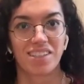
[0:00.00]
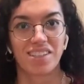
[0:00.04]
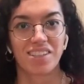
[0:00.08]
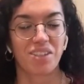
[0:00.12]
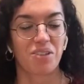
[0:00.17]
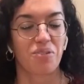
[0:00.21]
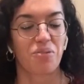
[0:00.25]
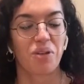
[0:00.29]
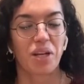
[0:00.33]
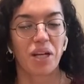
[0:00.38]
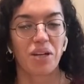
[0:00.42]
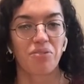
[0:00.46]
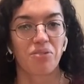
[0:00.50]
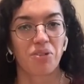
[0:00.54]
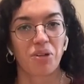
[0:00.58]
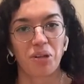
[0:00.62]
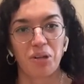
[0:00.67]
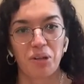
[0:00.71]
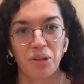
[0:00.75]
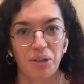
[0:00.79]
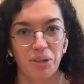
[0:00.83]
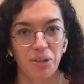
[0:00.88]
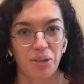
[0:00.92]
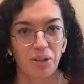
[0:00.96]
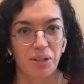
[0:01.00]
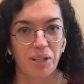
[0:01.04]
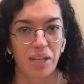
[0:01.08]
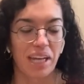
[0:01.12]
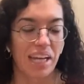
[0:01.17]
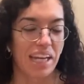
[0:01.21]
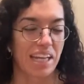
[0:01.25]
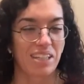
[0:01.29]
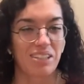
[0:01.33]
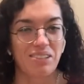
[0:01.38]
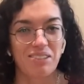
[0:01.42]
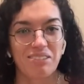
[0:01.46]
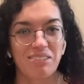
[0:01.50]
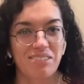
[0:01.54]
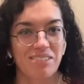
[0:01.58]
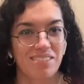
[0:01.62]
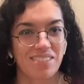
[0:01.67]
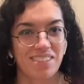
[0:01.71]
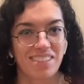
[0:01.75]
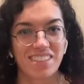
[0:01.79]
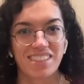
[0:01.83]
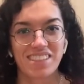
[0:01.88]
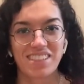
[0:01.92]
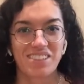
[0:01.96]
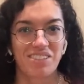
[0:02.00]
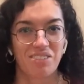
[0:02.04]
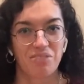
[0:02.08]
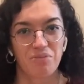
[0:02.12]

whatever candles,